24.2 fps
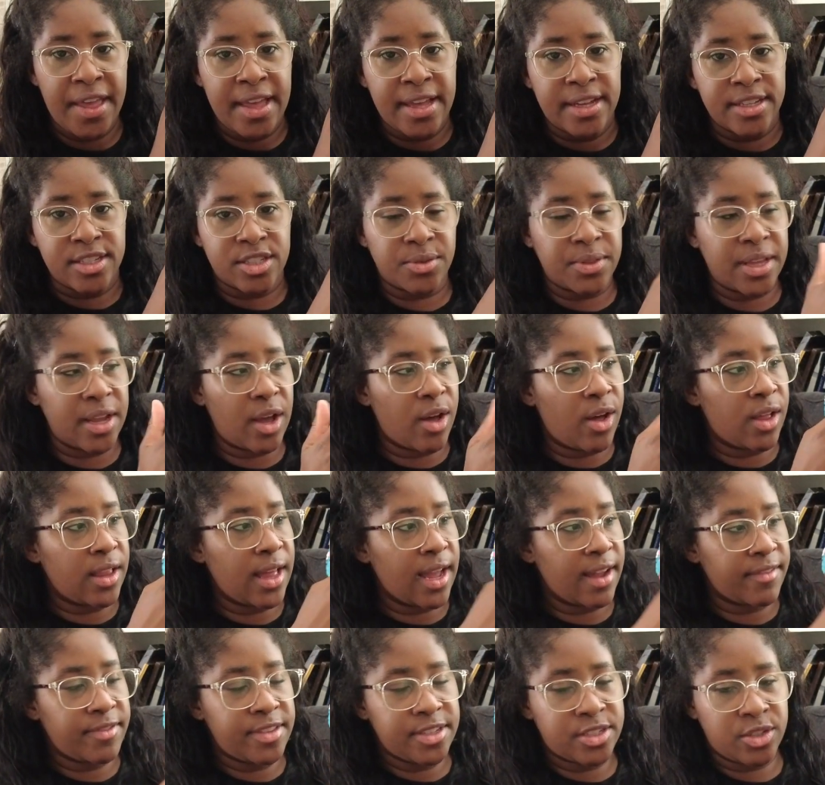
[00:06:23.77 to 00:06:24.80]
So they all
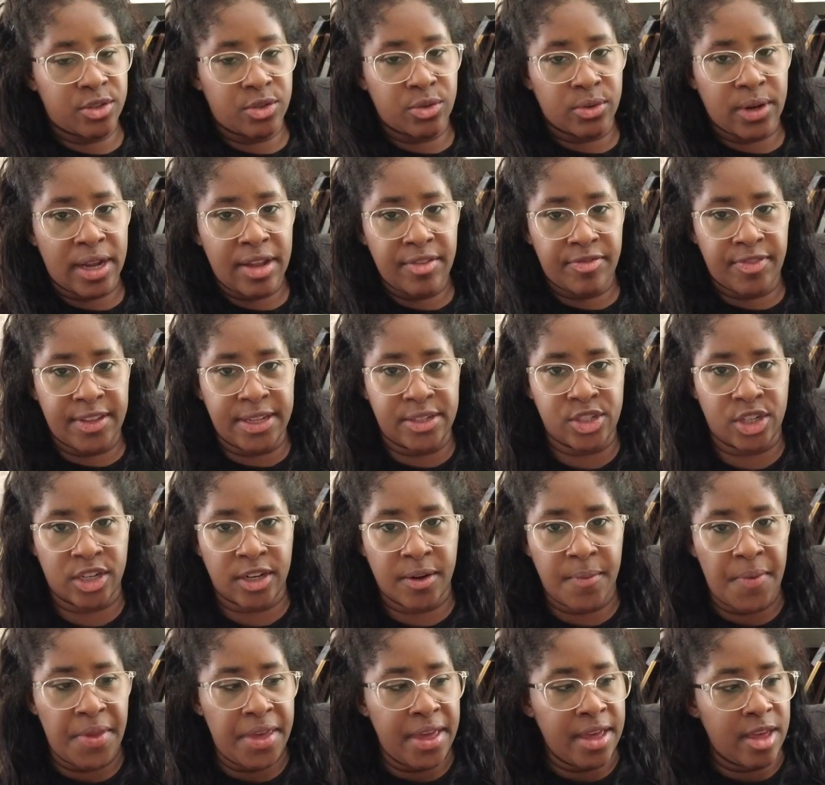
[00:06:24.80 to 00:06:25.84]
have this great
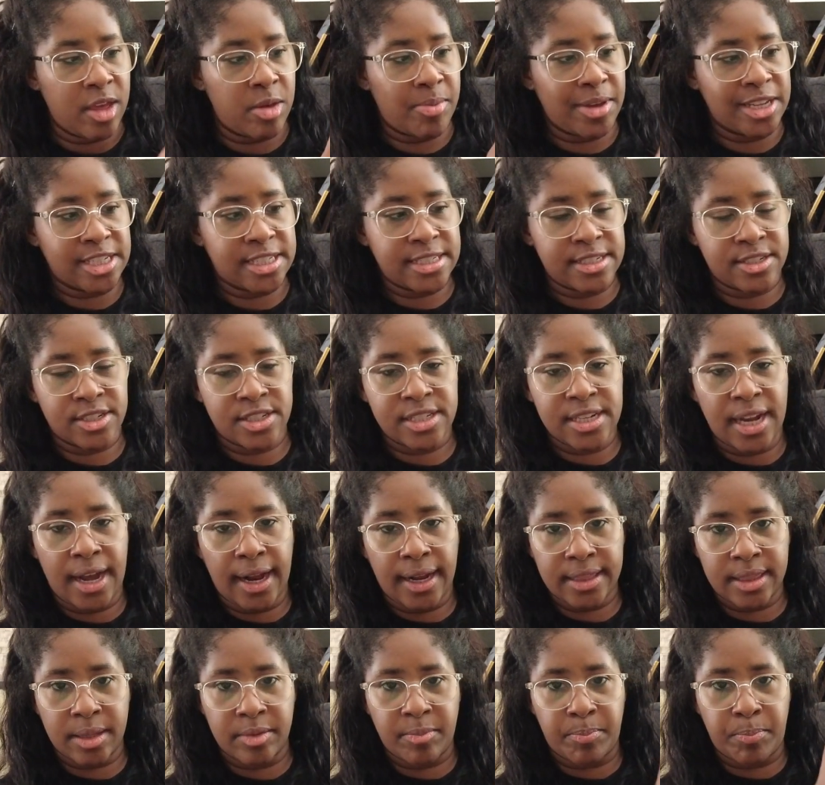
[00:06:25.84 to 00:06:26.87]
feature. You basically just
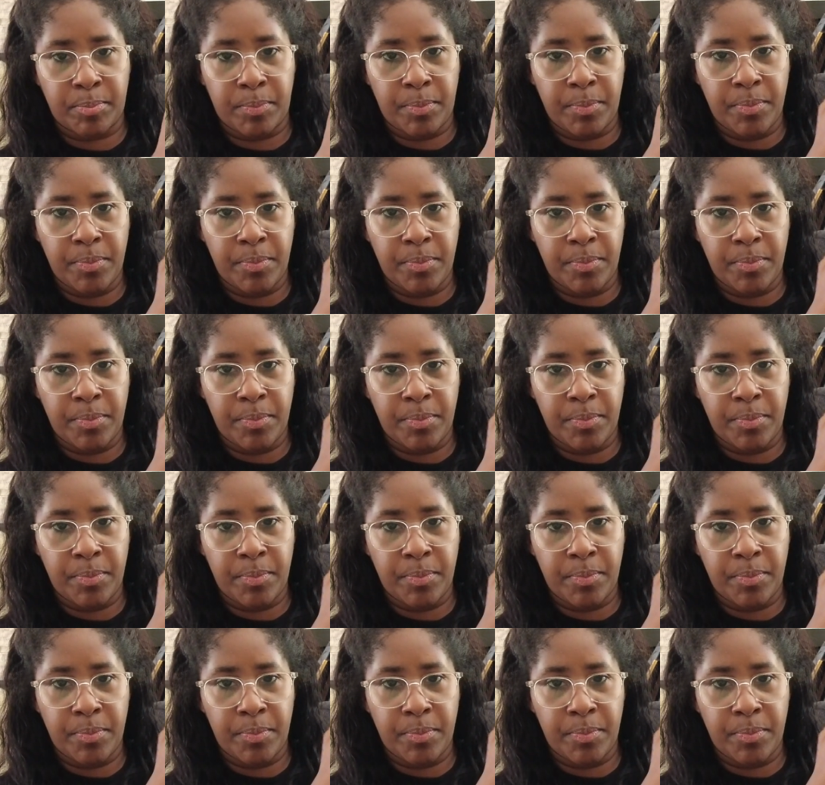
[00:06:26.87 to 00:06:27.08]
tuck the